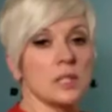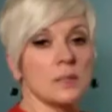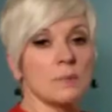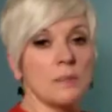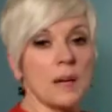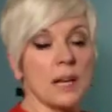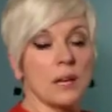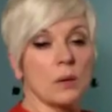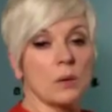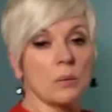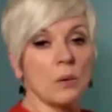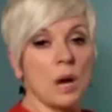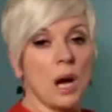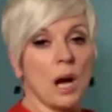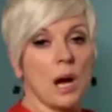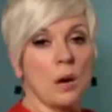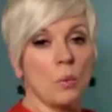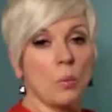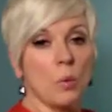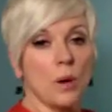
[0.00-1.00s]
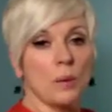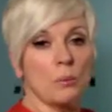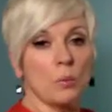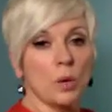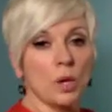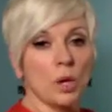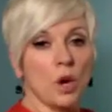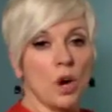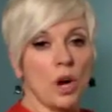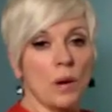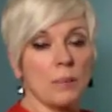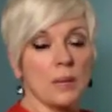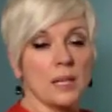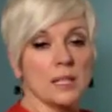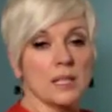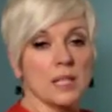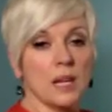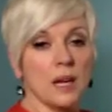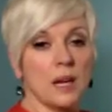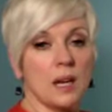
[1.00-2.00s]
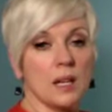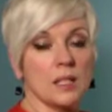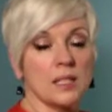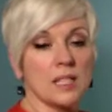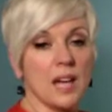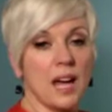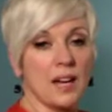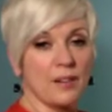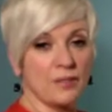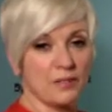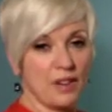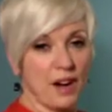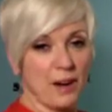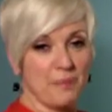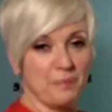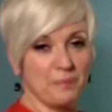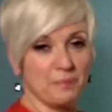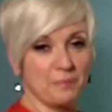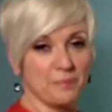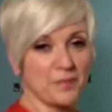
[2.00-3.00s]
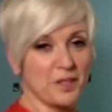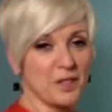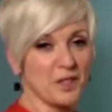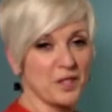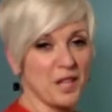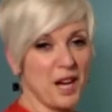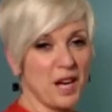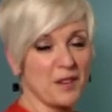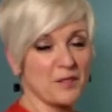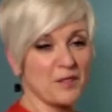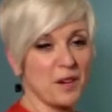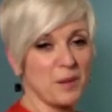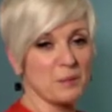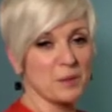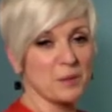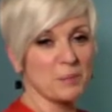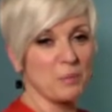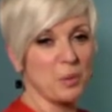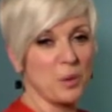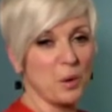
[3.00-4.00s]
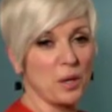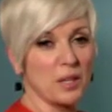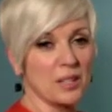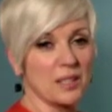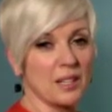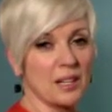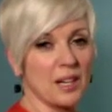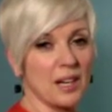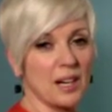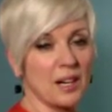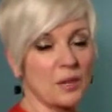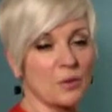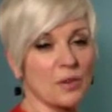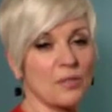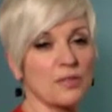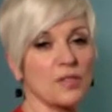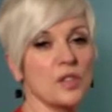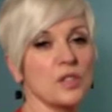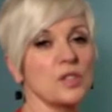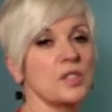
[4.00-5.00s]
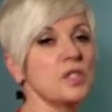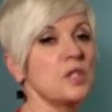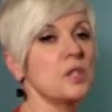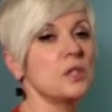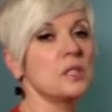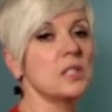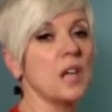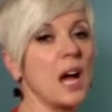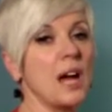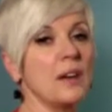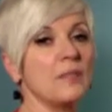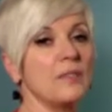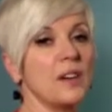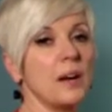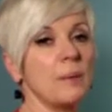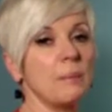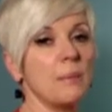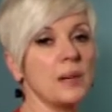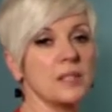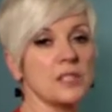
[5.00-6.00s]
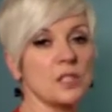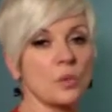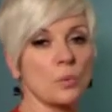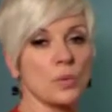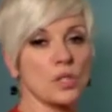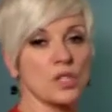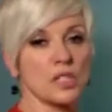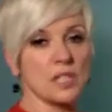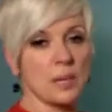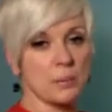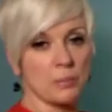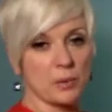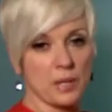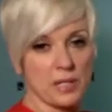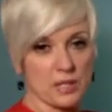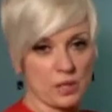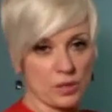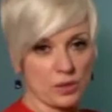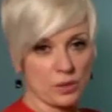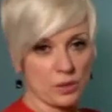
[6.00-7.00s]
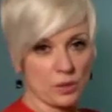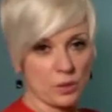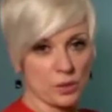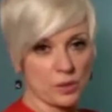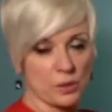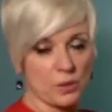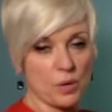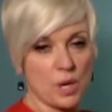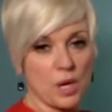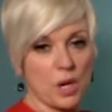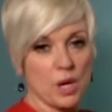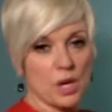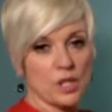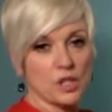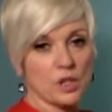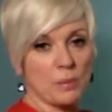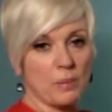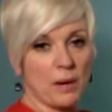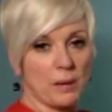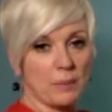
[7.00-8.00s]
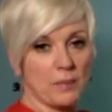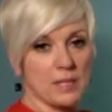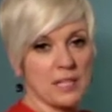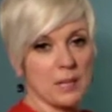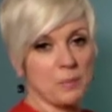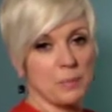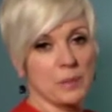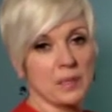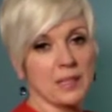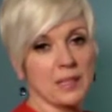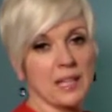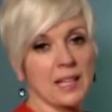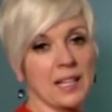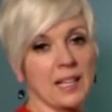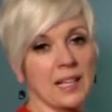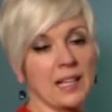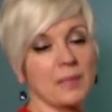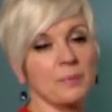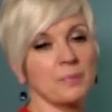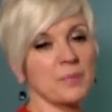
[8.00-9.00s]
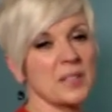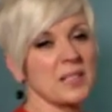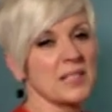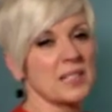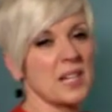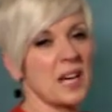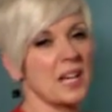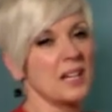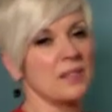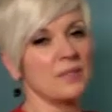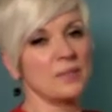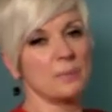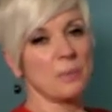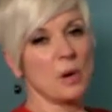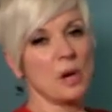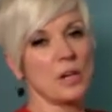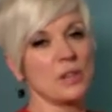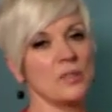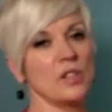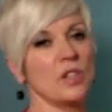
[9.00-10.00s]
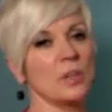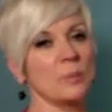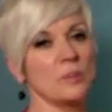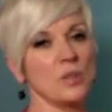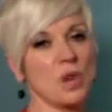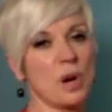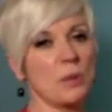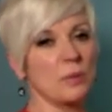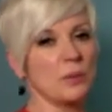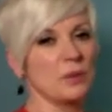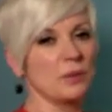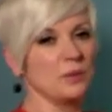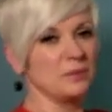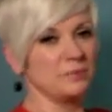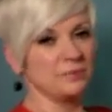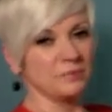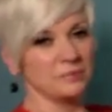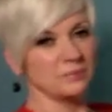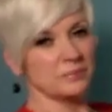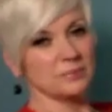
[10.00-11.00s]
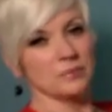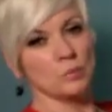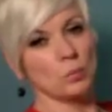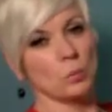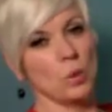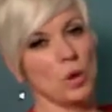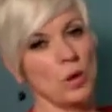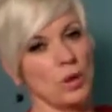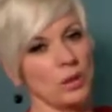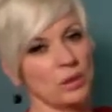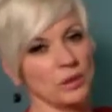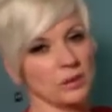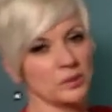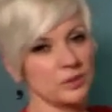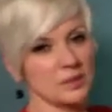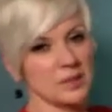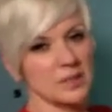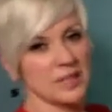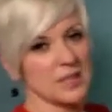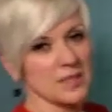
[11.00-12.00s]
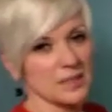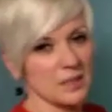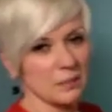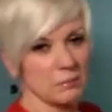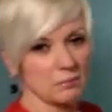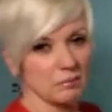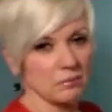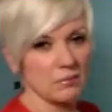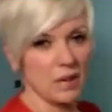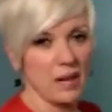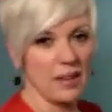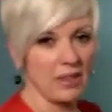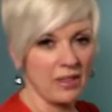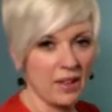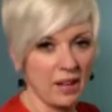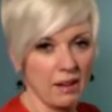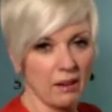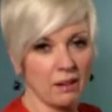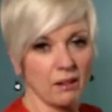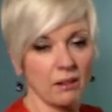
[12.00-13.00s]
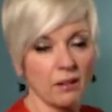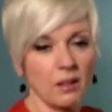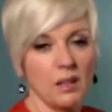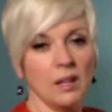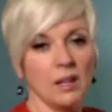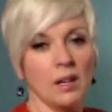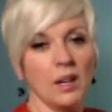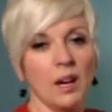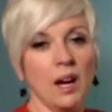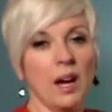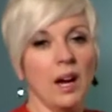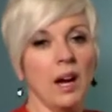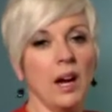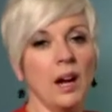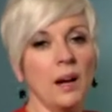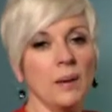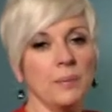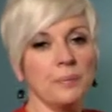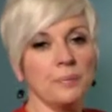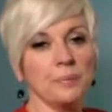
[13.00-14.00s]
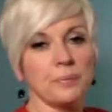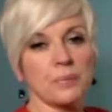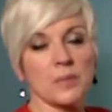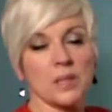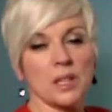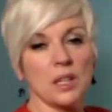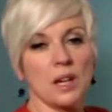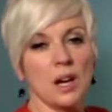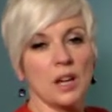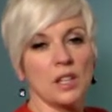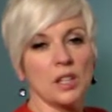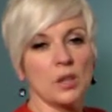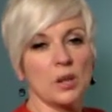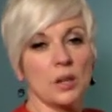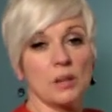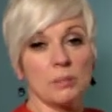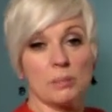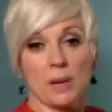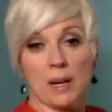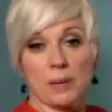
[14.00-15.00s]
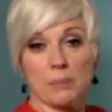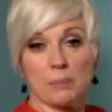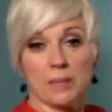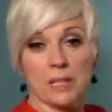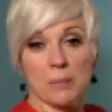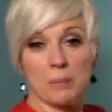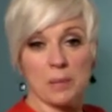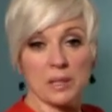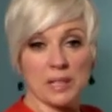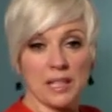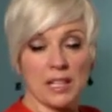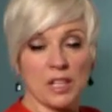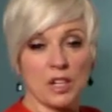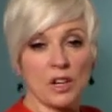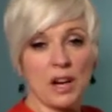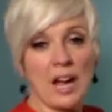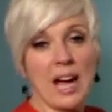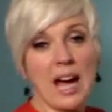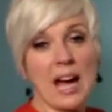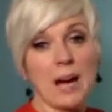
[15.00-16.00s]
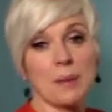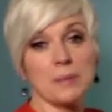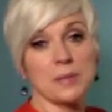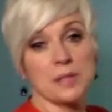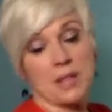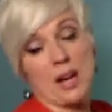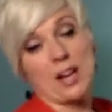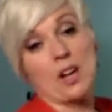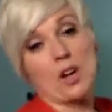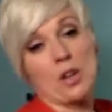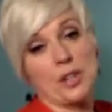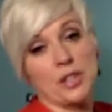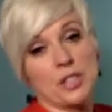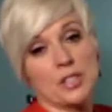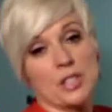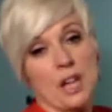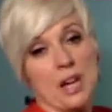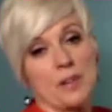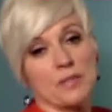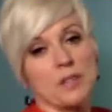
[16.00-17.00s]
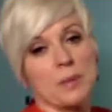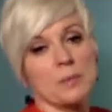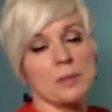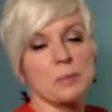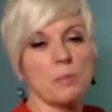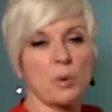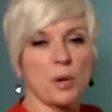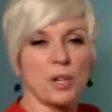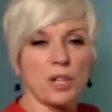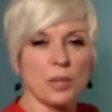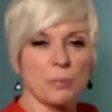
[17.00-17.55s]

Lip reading: make one more comment. Diaphragm. Your diaphragm support refers to your diaphragm muscle, which separates our torso. So by manipulating it, it's kind of part of your abdominal wall system, I think. By manipulating your abs, I call it your diaphragm support, you're